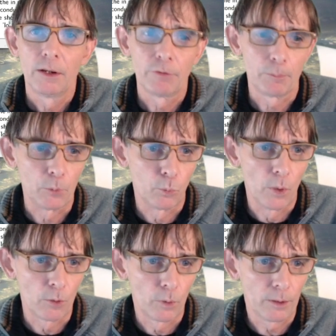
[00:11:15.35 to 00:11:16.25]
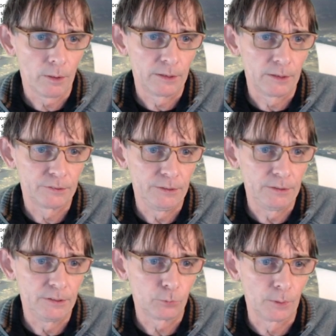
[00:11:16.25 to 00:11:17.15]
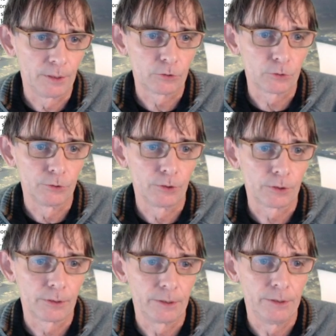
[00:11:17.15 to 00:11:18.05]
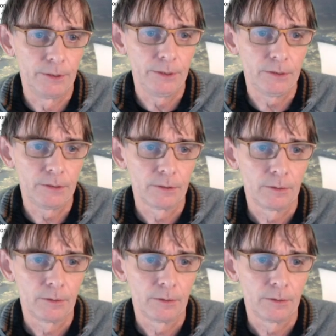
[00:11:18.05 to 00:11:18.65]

If I put 1, 1, let's see, this one is conducting indeed.